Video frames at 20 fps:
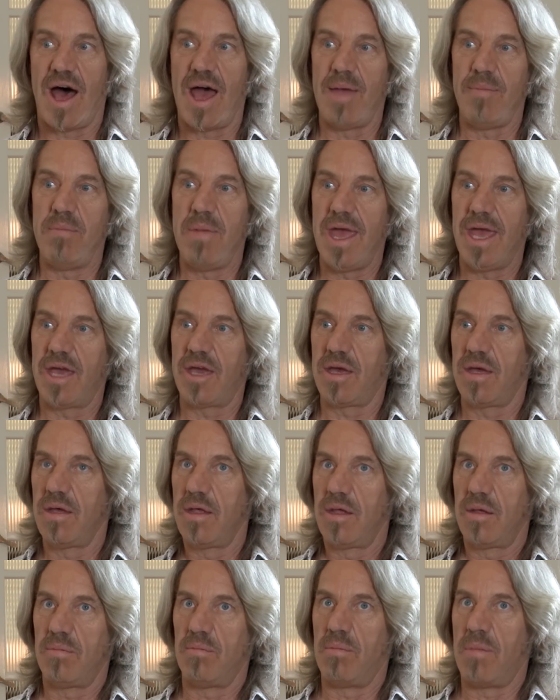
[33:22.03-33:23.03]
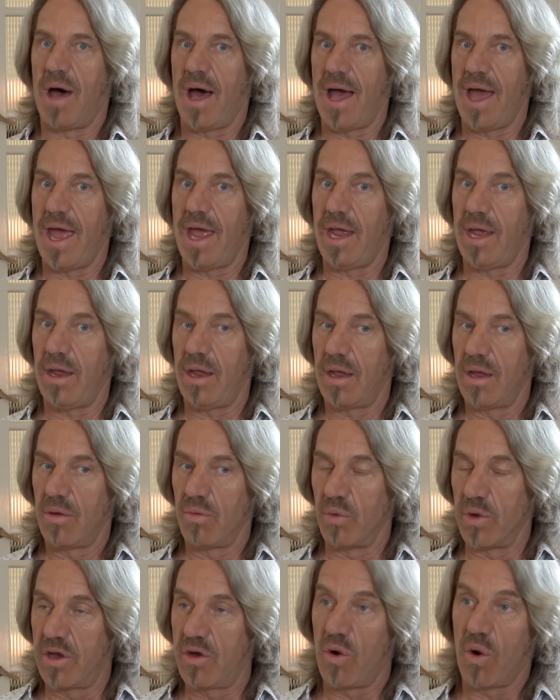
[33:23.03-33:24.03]
I make my
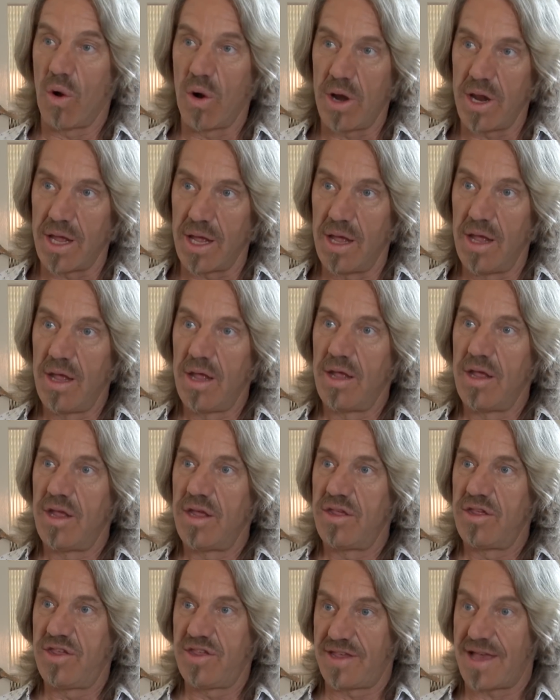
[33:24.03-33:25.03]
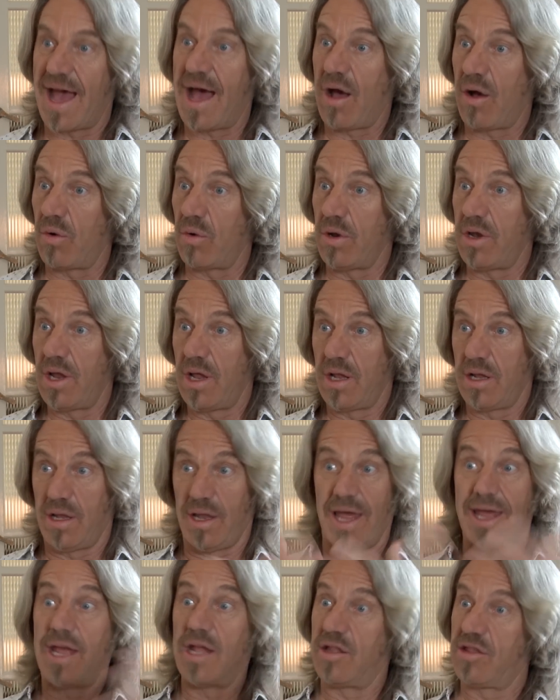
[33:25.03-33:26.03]
recording sound
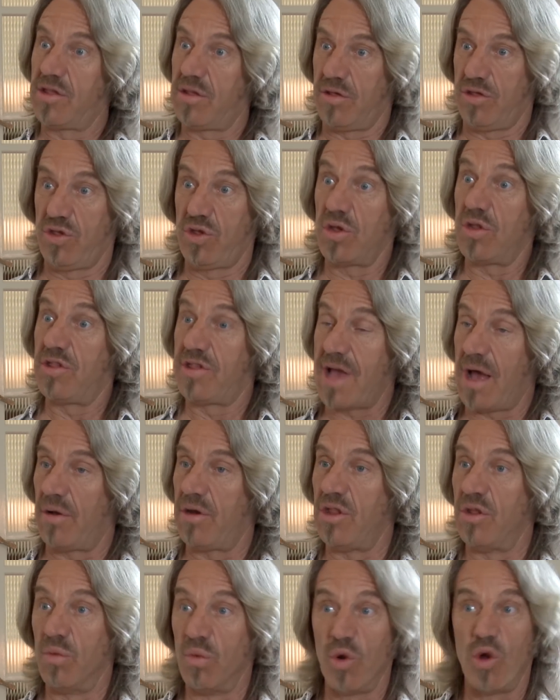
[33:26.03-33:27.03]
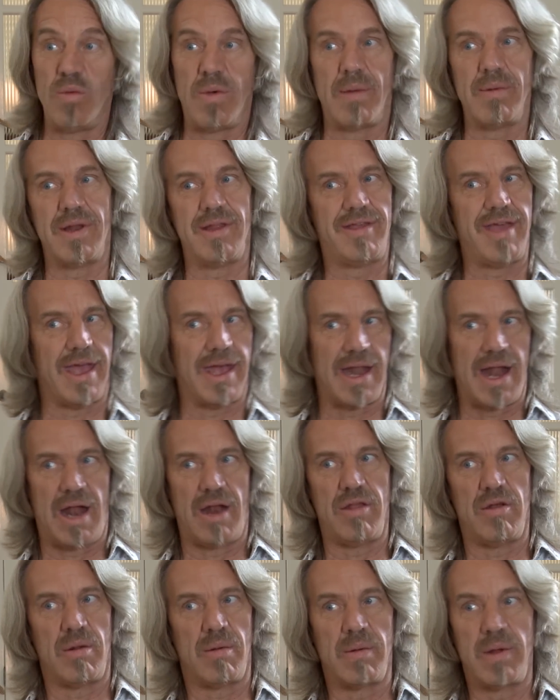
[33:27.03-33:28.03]
like it should sound in the room, I'm gonna take it
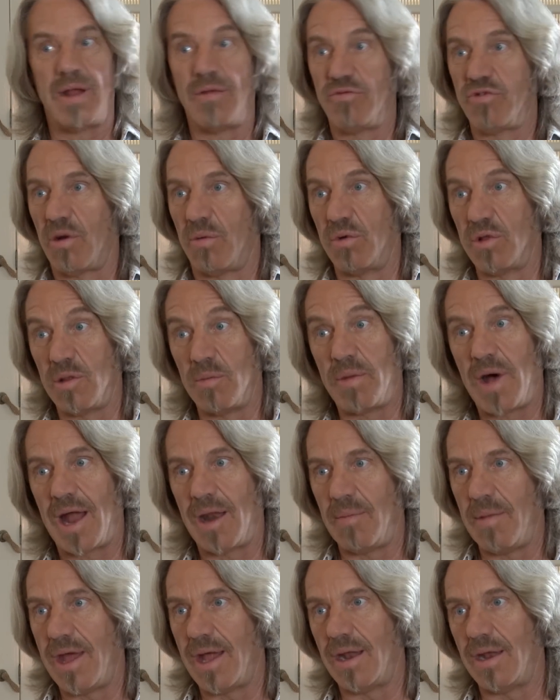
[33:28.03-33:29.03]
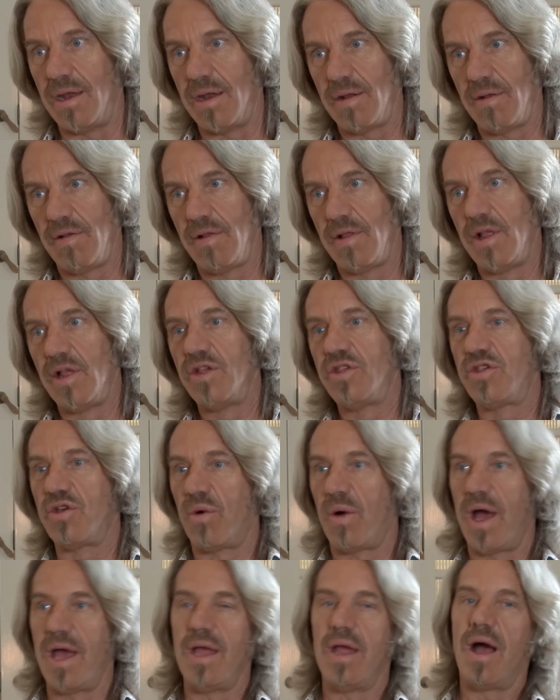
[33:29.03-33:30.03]
out of there and I'm gonna have trouble with the bottom end. Yeah, yeah.
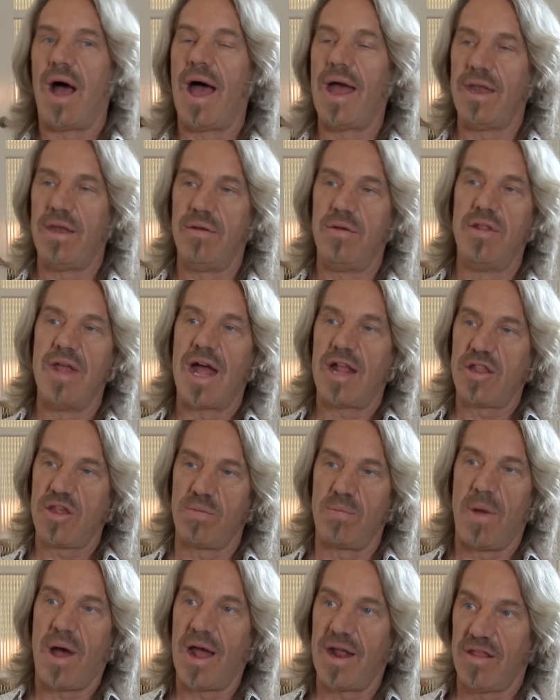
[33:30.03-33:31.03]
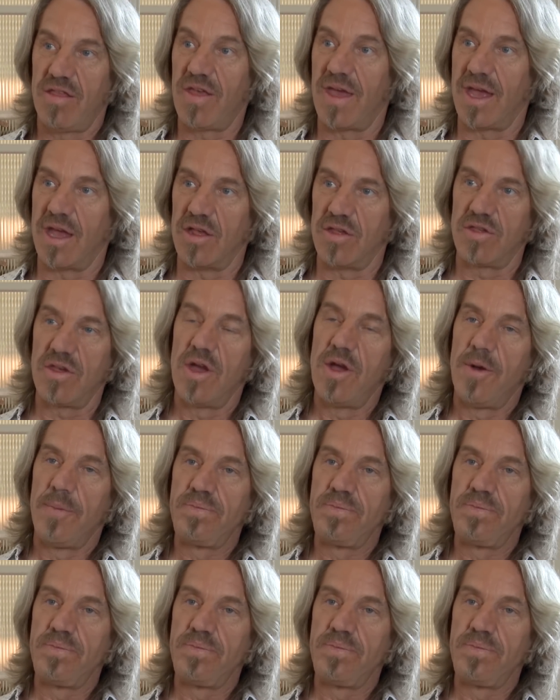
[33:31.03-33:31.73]
So I, I, that's my thing is,